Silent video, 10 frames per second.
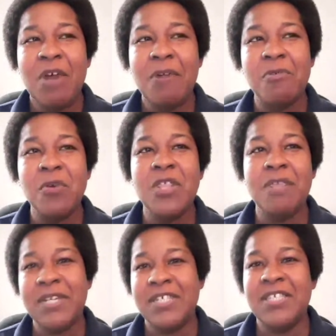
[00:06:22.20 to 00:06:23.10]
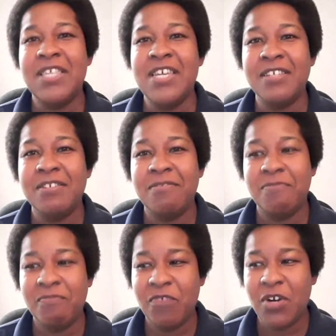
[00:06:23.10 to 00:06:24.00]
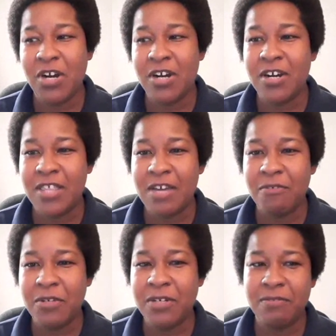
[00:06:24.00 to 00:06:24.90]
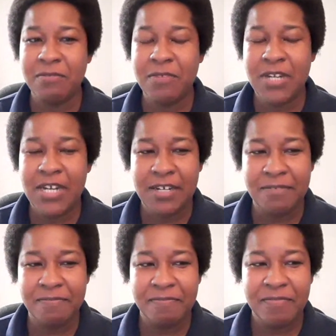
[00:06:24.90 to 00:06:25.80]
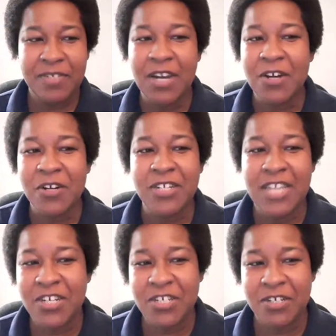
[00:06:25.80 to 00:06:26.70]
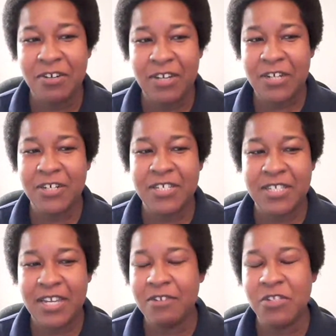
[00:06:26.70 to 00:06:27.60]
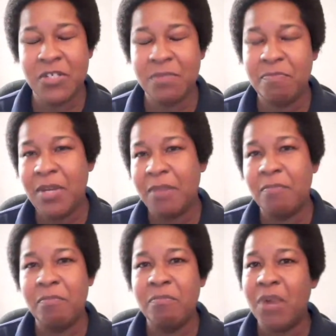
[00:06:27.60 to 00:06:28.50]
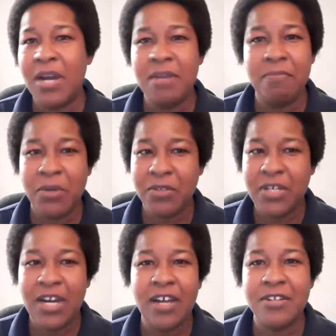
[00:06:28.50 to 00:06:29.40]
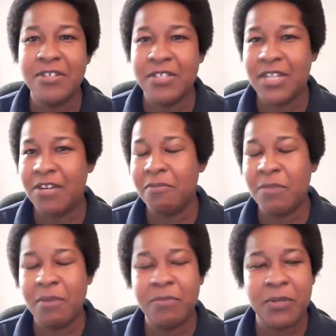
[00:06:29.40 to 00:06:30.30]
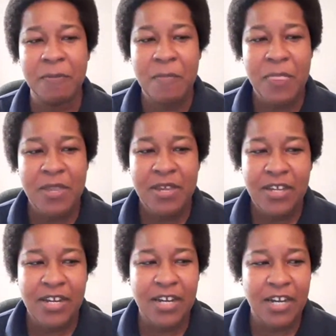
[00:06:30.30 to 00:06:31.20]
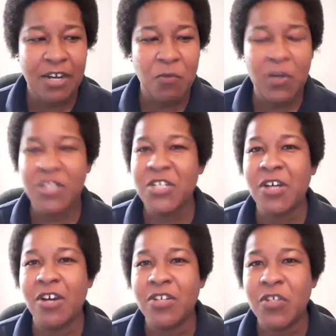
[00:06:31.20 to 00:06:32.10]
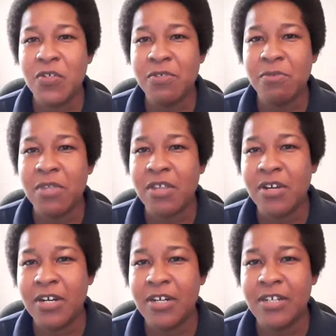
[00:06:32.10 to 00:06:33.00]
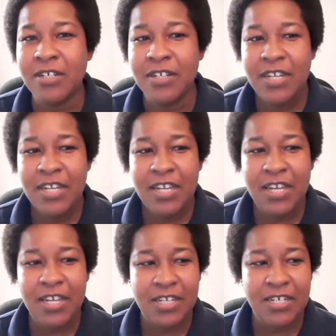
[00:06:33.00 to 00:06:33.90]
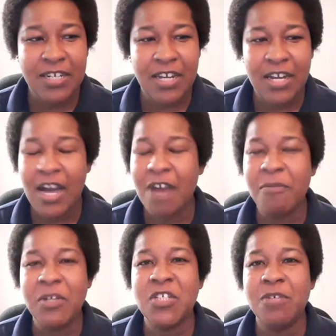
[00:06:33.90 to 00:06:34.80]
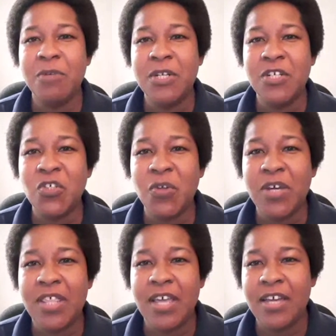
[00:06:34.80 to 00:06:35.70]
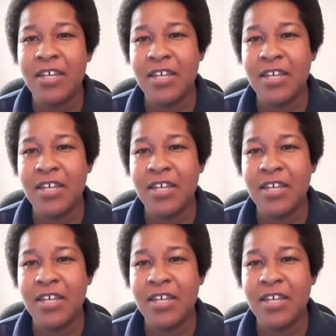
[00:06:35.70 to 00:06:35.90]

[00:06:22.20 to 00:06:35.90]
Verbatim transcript: I remember one of the biggest things for her that would um, get her attention or get her excited was just big, bright, and bold colors. And I remember uh, watching cartoons with her and and uh, how much she would enjoy that.